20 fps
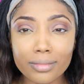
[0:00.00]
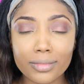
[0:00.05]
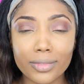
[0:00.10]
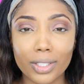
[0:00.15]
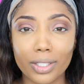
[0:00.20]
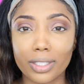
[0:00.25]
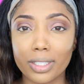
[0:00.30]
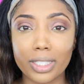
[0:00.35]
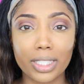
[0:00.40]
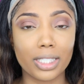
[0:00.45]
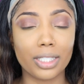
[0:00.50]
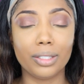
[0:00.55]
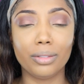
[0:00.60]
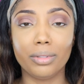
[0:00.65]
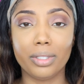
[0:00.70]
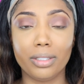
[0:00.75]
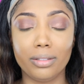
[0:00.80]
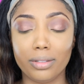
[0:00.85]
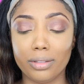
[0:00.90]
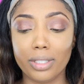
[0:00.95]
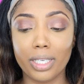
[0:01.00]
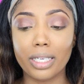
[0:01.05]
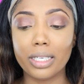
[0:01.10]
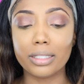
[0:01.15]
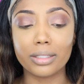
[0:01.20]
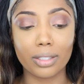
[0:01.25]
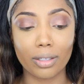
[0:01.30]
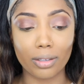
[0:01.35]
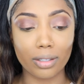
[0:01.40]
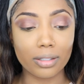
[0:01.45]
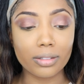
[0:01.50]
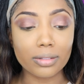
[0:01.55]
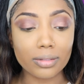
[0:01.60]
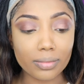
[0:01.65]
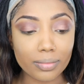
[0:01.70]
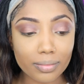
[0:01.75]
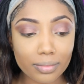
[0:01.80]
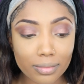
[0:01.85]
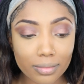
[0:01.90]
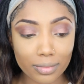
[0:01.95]
Girl, you can't talk?
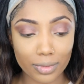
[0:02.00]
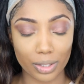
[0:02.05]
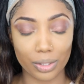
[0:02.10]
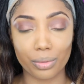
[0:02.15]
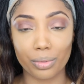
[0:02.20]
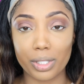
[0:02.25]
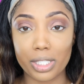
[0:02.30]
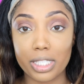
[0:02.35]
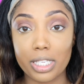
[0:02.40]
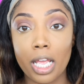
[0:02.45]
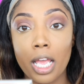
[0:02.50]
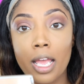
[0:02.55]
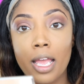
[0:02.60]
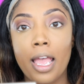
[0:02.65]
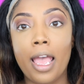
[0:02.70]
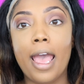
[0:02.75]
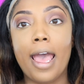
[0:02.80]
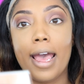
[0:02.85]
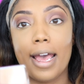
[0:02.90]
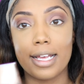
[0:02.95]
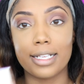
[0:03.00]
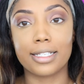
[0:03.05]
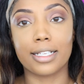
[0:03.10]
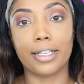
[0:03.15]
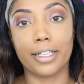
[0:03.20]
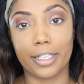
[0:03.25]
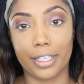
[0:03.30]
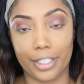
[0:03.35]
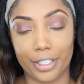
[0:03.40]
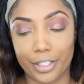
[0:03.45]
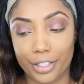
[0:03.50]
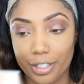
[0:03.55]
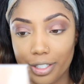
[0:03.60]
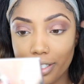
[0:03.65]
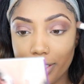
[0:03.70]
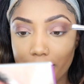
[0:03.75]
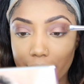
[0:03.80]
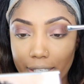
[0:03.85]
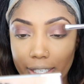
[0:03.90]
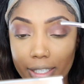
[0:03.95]
This one has
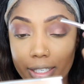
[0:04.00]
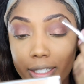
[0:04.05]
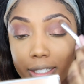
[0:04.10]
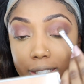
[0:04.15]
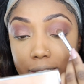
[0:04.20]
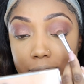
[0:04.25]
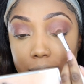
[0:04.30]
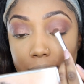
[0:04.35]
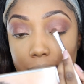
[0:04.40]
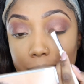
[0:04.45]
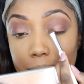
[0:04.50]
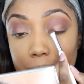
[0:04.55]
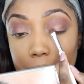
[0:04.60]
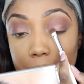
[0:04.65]
glitter in it.